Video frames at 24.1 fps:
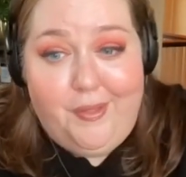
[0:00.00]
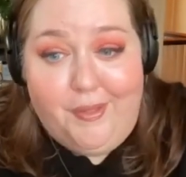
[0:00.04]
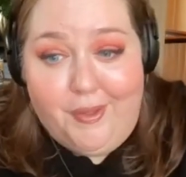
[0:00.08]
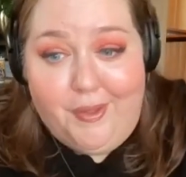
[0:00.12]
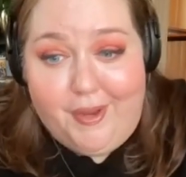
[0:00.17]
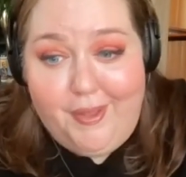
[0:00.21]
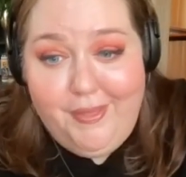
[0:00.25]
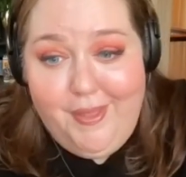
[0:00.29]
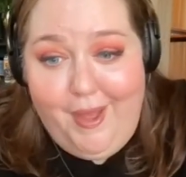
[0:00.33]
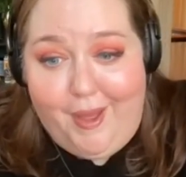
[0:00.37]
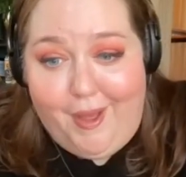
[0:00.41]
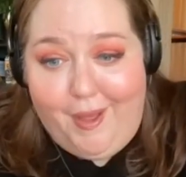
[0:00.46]

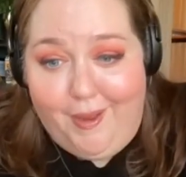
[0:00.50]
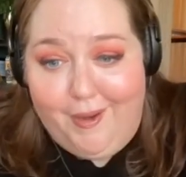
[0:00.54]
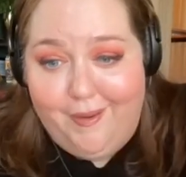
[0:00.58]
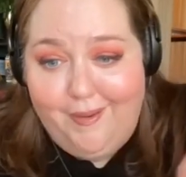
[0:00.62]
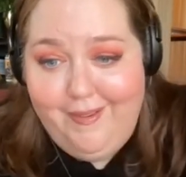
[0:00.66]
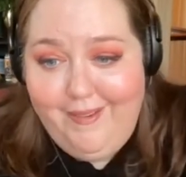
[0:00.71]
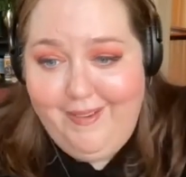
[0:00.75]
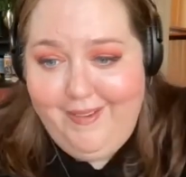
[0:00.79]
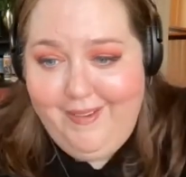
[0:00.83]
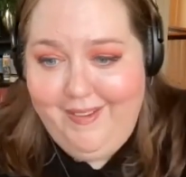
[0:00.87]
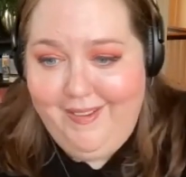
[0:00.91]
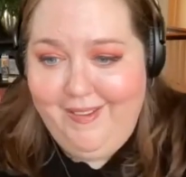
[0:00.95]
Look at
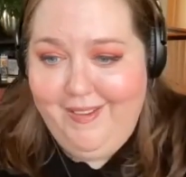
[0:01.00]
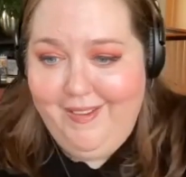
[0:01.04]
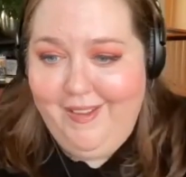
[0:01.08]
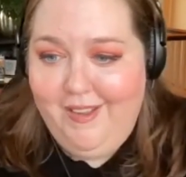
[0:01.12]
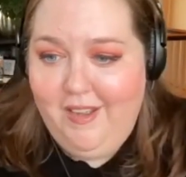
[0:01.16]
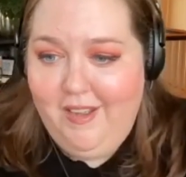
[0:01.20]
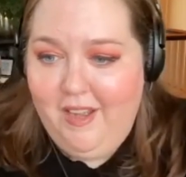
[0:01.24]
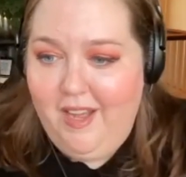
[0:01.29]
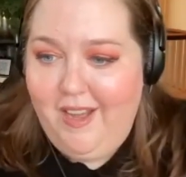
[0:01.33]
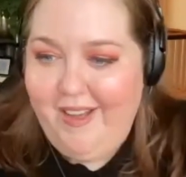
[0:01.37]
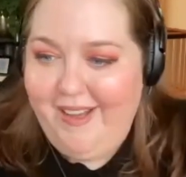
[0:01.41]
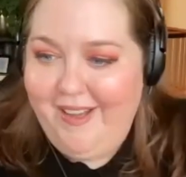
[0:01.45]

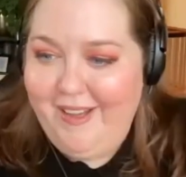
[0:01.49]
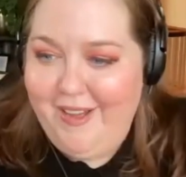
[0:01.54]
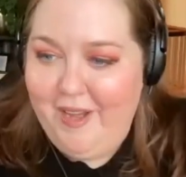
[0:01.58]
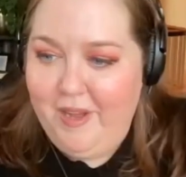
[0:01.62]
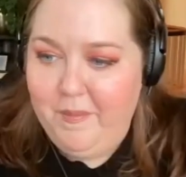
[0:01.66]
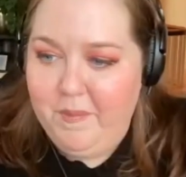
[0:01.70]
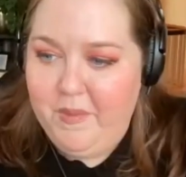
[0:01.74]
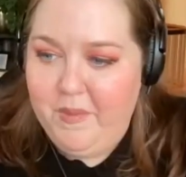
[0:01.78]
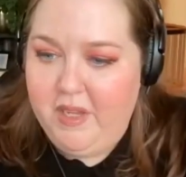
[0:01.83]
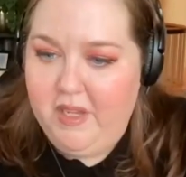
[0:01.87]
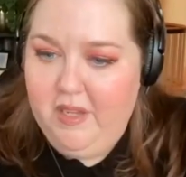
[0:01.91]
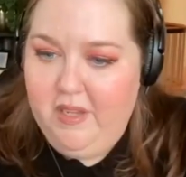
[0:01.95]

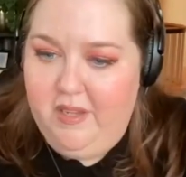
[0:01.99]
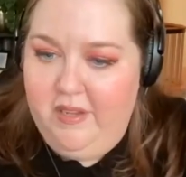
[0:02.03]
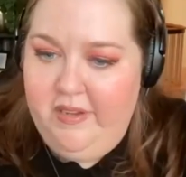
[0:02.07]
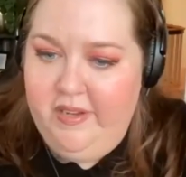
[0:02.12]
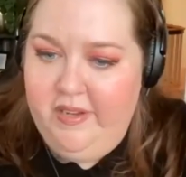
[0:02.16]
that.